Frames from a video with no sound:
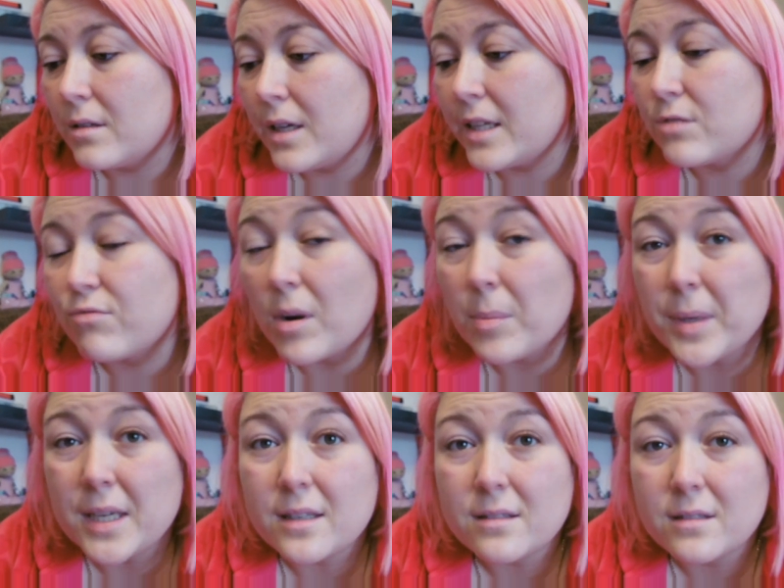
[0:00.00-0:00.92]
it's
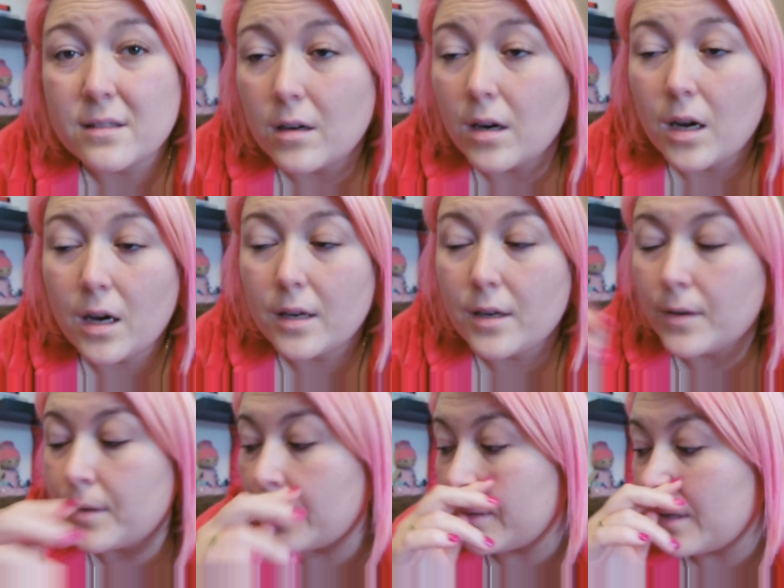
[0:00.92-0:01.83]
rubbing, I
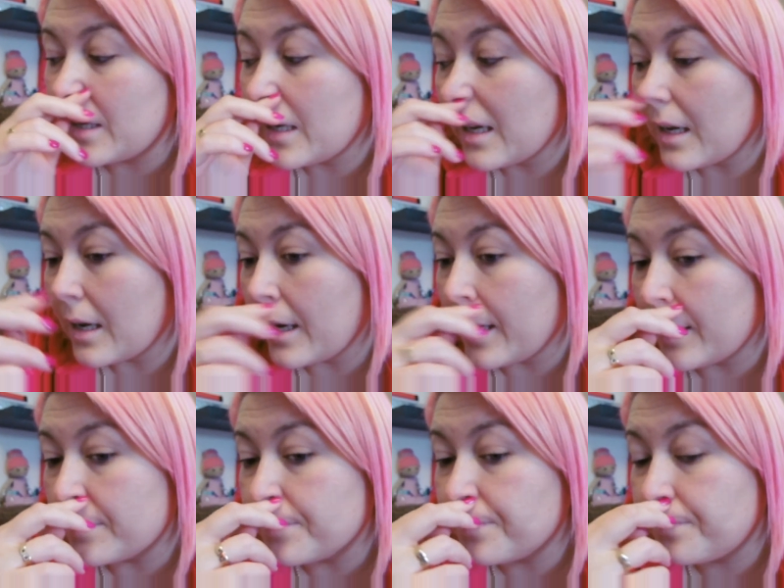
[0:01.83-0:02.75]
don't know.
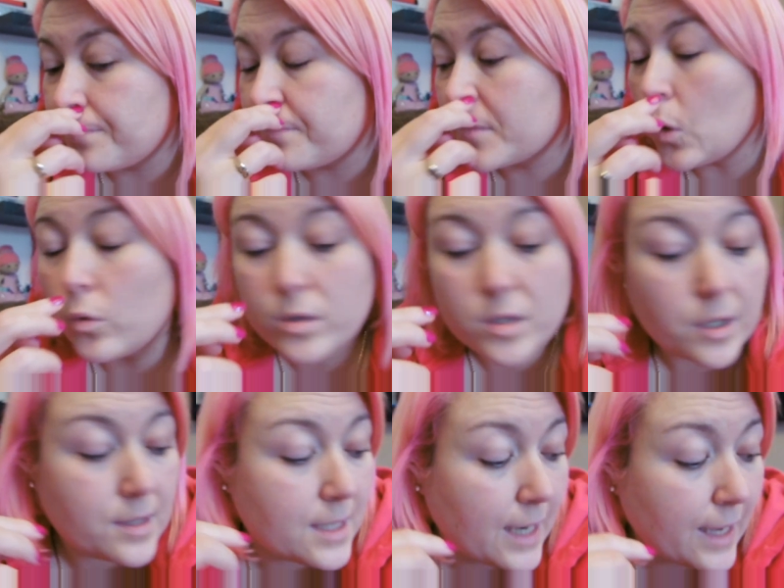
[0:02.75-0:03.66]
Um, also
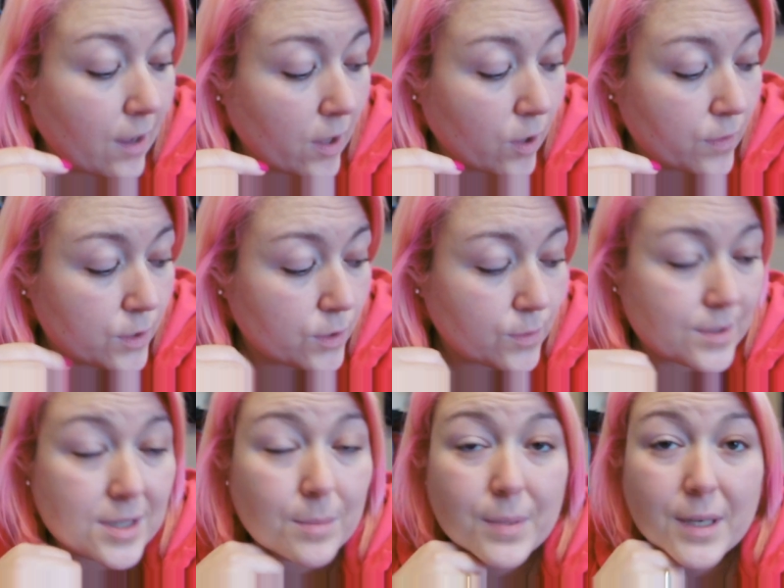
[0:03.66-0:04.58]
today I got the new
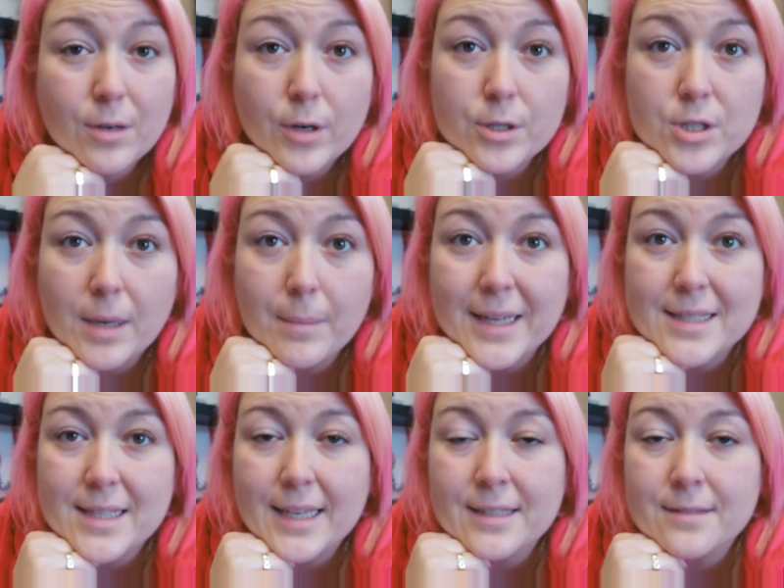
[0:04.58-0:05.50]
Simply Crochet
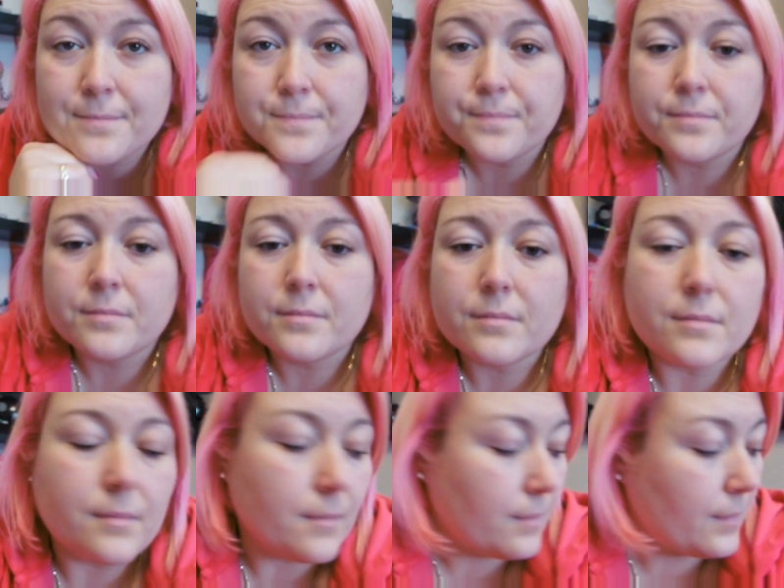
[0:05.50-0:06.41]
magazine.
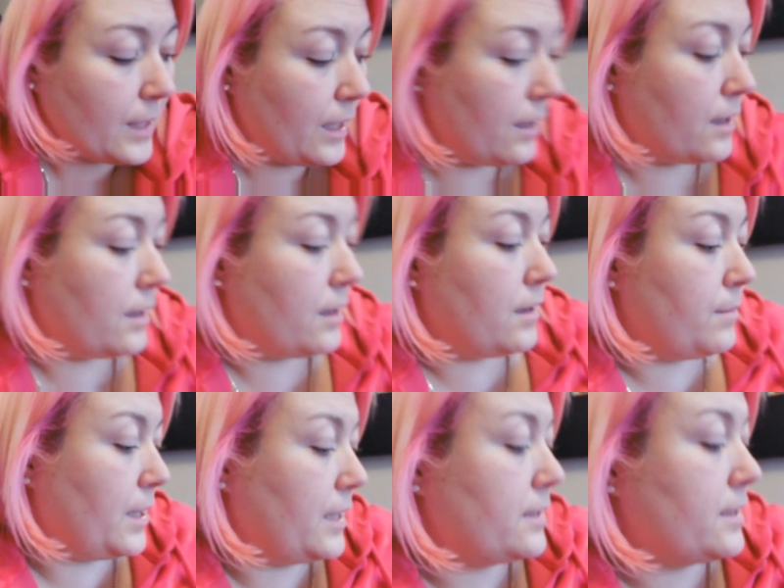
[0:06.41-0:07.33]
Um,
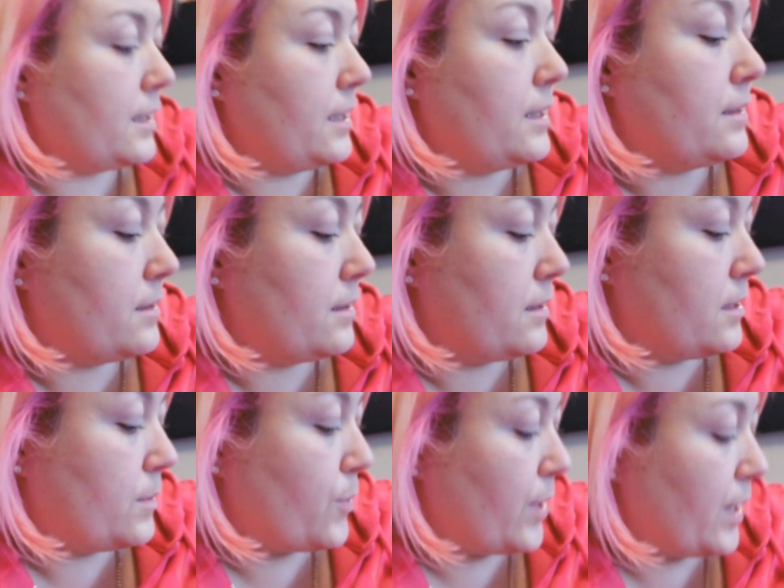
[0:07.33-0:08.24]
it is the
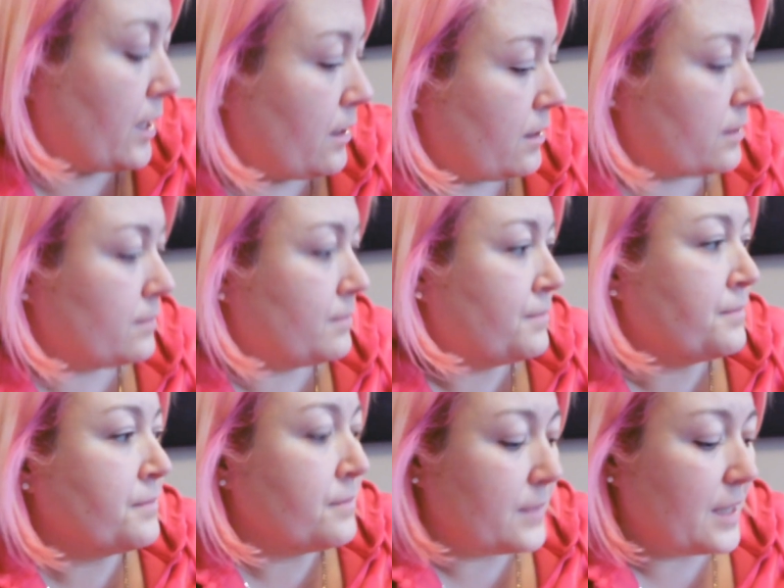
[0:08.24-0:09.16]
spring,
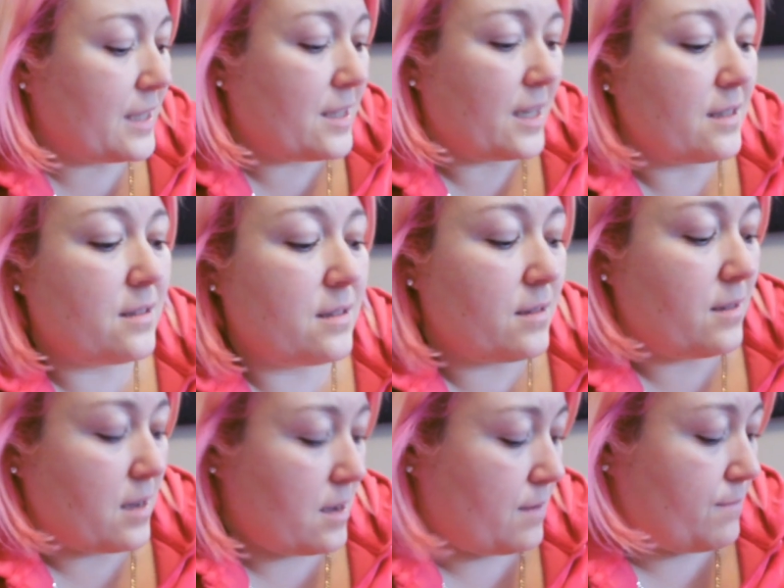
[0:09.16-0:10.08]
it says
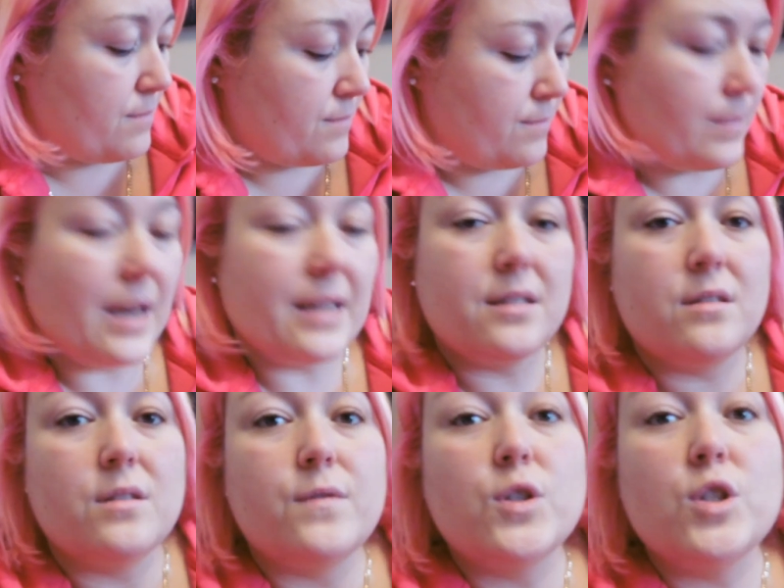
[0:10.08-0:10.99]
um,
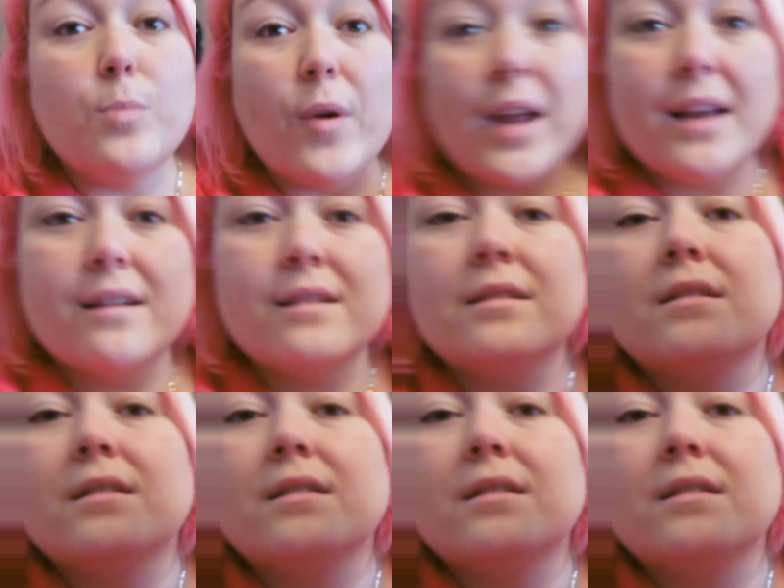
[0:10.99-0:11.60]
patterns for spring.